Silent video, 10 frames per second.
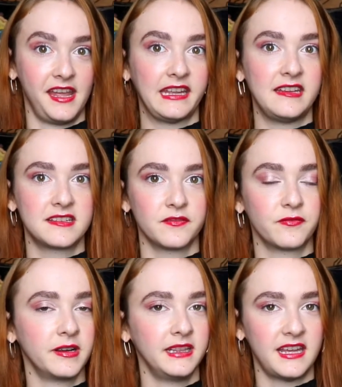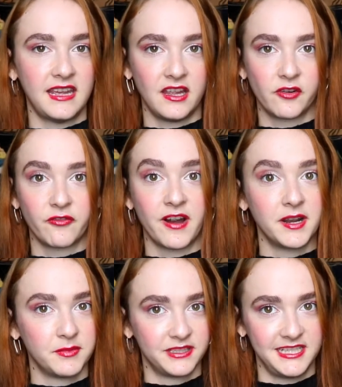He's a really
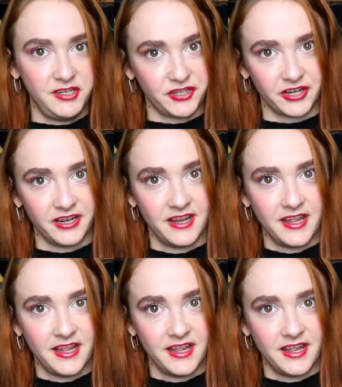incredible teacher,